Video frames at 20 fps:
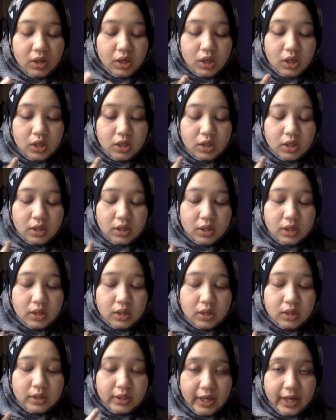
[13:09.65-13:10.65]

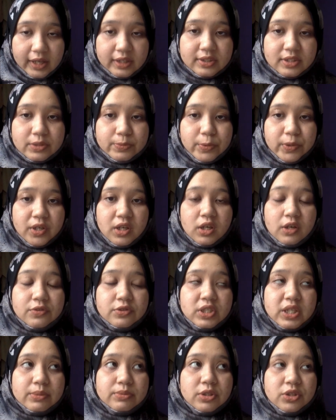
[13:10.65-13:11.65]
Next, speaking of
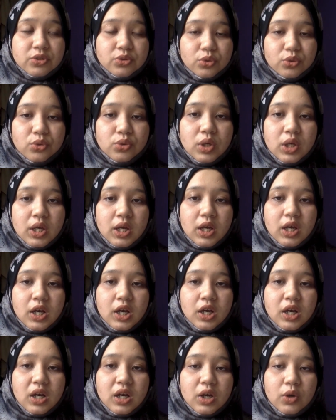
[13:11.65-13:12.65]
chapter 2,
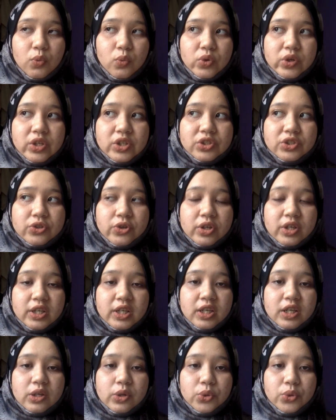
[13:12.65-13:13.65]
which is going to
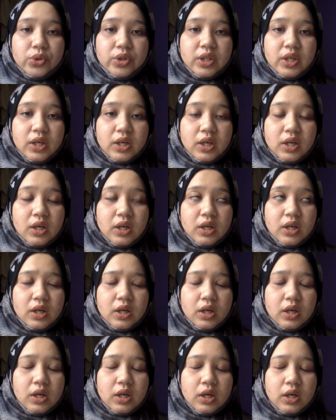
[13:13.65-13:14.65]
include
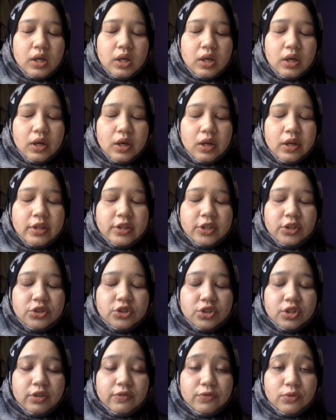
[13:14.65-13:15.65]
the
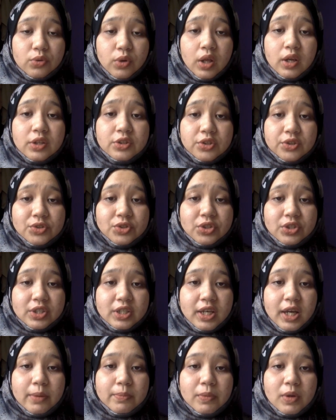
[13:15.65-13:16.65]
literature review and literature
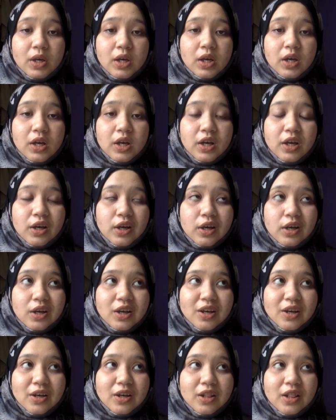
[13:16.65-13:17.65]
gap.
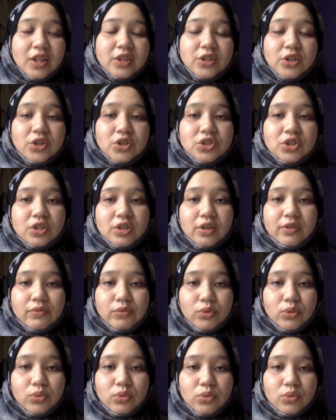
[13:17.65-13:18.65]
Literature
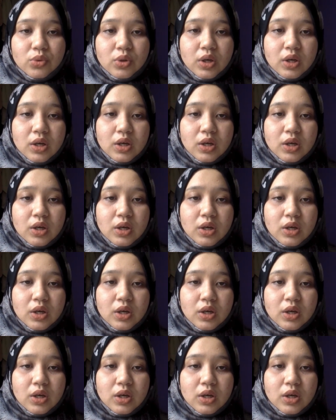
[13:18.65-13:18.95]
review,